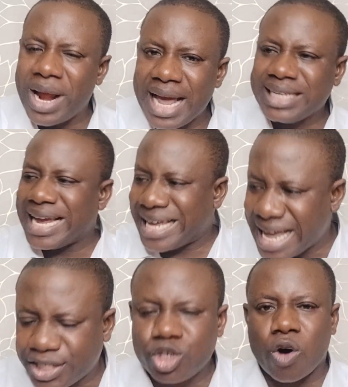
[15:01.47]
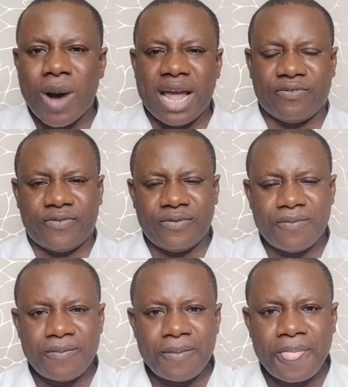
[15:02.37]
parent against your wife.
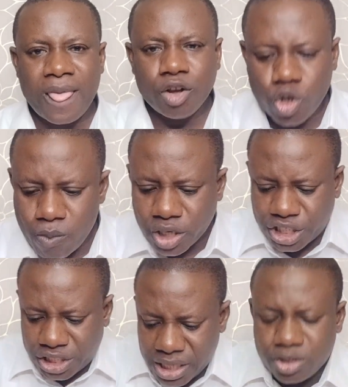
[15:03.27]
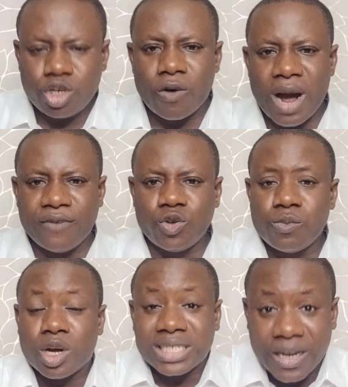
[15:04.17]
You must shield your wife. You
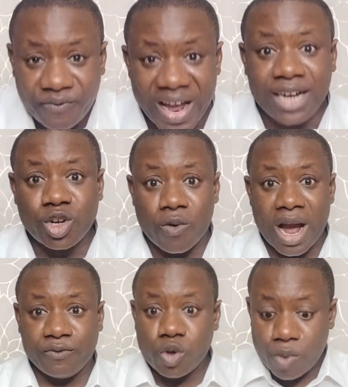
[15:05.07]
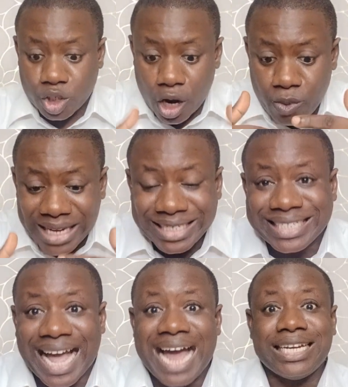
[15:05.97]
must defend your wife. You must always
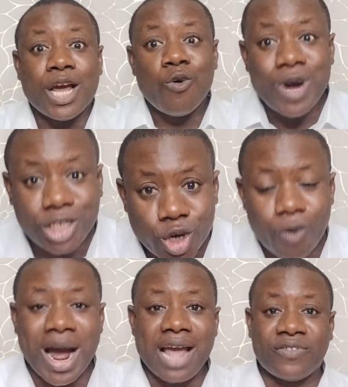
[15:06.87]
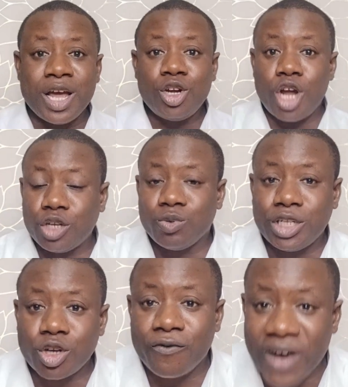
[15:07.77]
stand with your wife, not
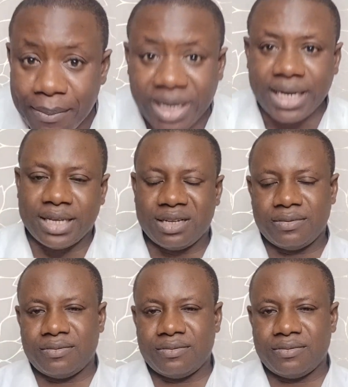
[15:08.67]
with your family.